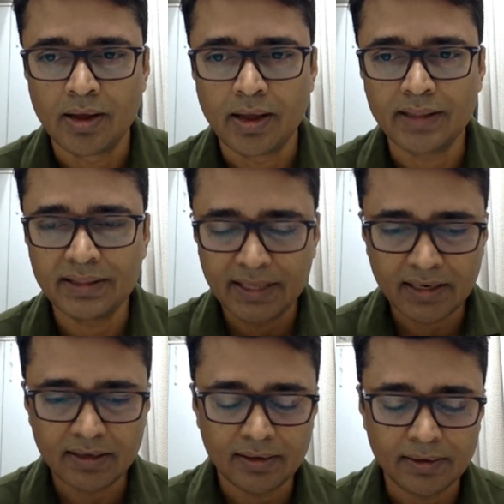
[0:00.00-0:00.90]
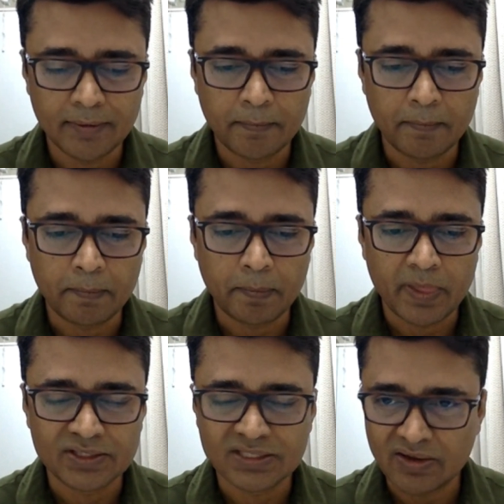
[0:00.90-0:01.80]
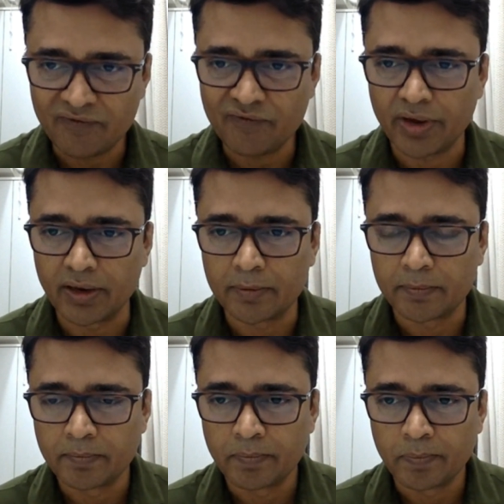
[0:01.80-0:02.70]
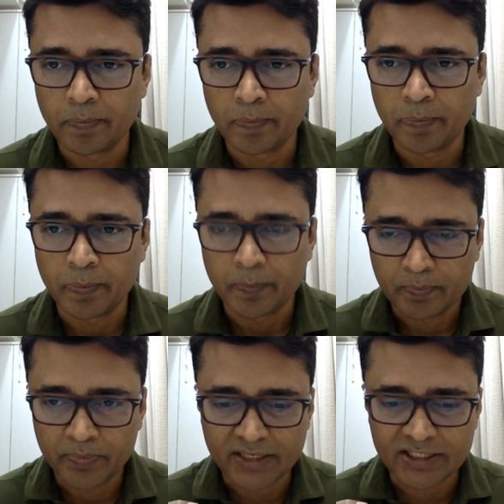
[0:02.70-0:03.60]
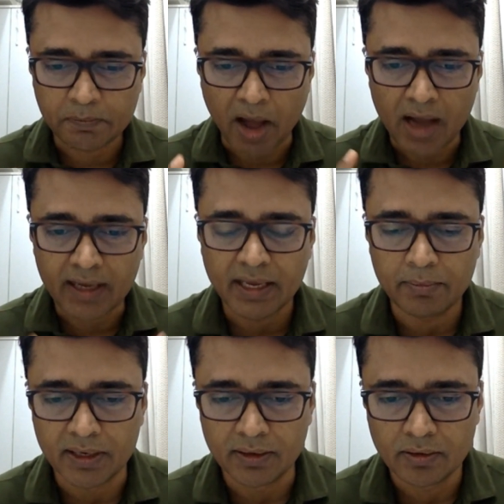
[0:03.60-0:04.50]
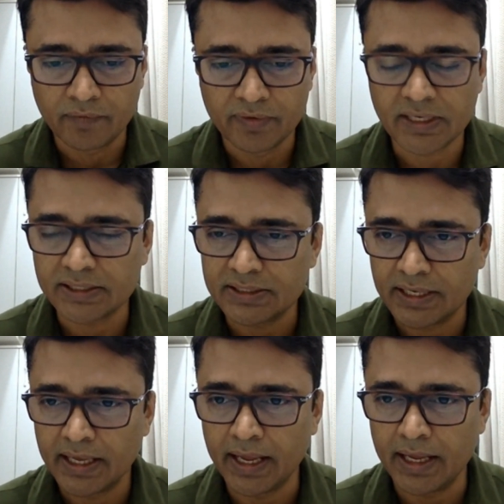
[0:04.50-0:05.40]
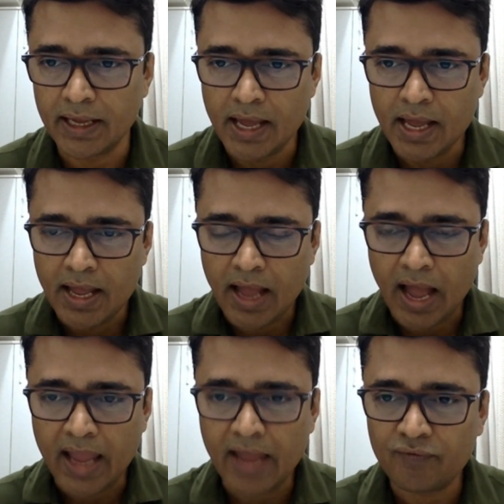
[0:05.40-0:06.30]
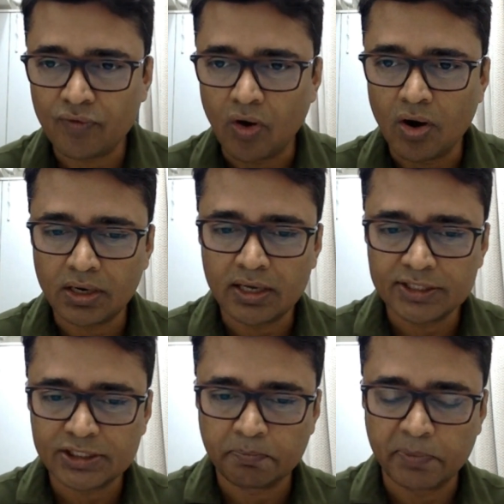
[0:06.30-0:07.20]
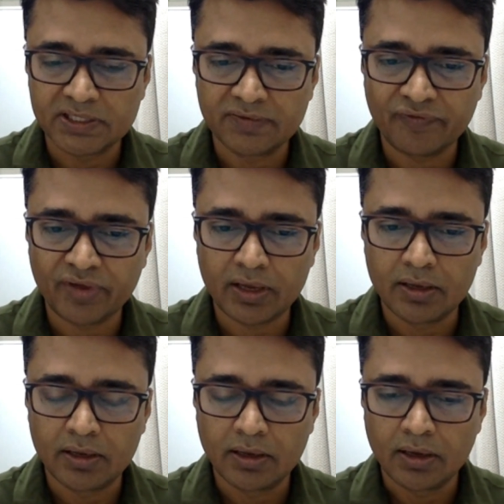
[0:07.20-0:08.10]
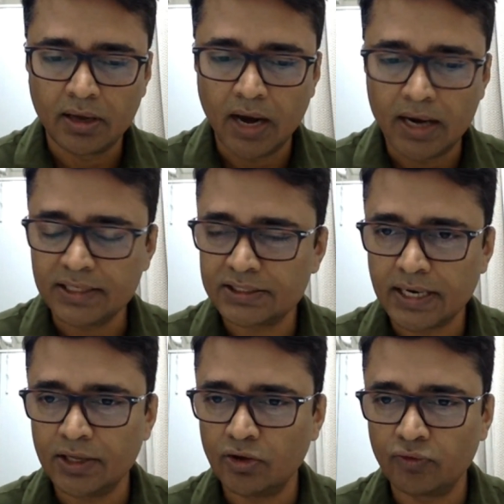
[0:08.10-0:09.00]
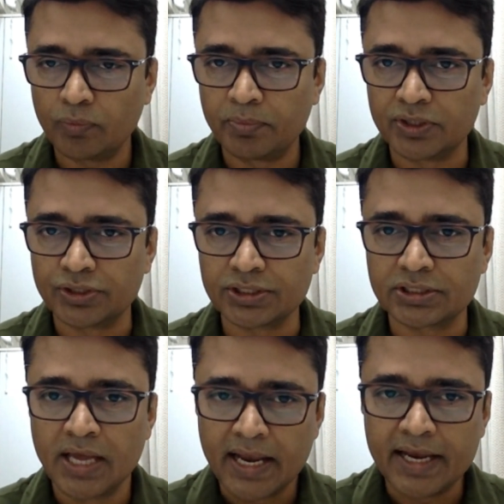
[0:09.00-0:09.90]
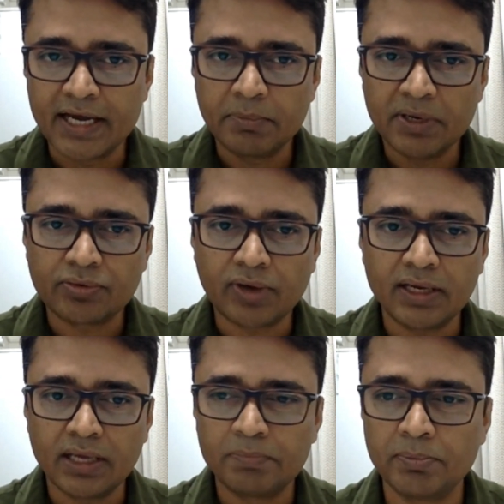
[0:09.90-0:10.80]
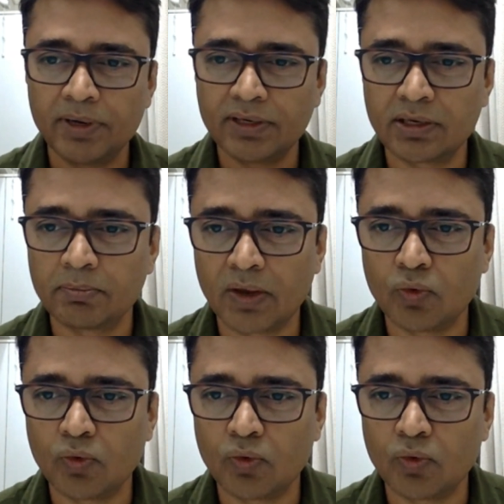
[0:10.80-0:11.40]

And then somewhere that spark came in, which I said, hey, I have got a specific understanding of Upanishads. Let me try and implement it in my